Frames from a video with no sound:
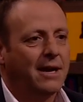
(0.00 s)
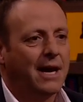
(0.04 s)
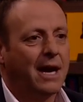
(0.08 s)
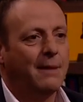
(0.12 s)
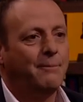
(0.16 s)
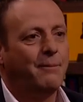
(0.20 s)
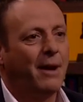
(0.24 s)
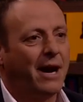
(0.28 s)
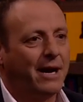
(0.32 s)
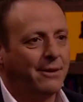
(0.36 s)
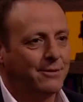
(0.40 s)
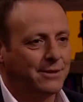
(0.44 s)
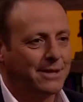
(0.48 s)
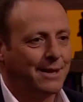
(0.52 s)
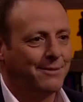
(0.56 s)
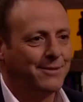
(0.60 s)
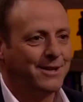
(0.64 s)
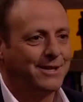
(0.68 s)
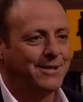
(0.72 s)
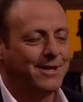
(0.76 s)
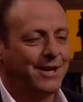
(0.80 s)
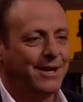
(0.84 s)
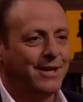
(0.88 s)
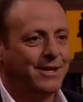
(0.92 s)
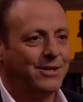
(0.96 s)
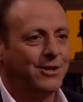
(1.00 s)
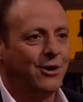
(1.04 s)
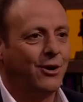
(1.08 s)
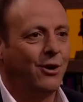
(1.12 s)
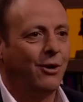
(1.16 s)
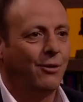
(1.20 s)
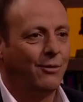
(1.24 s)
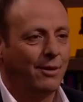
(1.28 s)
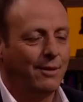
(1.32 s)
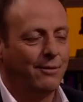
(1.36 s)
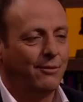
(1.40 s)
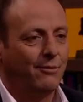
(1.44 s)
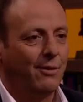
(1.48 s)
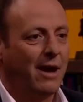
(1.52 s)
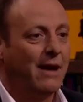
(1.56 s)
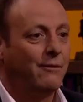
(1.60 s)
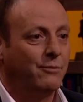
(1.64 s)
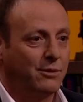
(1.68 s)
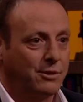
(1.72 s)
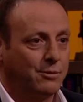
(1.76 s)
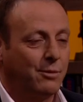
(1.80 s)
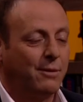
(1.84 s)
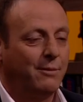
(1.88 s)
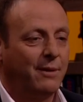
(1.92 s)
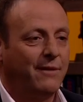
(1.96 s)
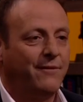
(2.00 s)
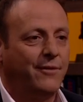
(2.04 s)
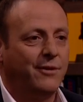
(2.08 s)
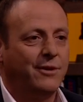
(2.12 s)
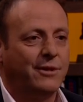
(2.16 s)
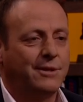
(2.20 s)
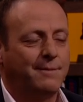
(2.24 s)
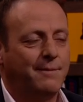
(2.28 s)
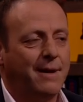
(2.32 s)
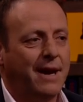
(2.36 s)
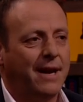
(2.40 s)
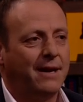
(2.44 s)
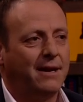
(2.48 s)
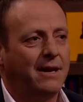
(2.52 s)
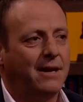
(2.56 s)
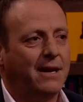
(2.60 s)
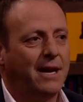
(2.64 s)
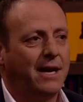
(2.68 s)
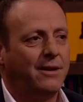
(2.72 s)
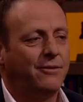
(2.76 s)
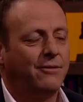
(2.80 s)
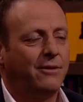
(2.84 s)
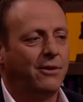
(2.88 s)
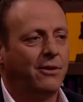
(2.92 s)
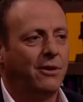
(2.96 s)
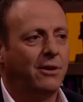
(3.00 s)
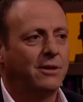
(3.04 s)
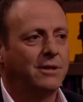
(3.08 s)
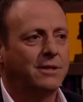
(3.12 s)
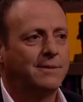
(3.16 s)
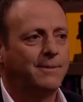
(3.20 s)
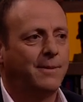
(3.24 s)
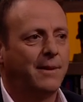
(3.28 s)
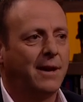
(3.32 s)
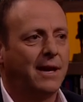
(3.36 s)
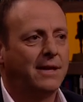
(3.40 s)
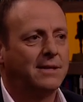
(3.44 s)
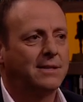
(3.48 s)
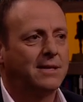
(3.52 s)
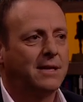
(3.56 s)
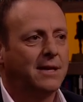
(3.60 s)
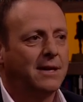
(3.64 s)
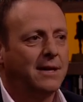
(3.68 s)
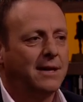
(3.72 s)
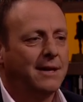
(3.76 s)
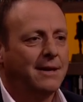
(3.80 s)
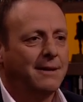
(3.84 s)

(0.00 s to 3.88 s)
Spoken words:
And Buddy was up there seeing his girl, and that was when we first met at Andrew Island's place.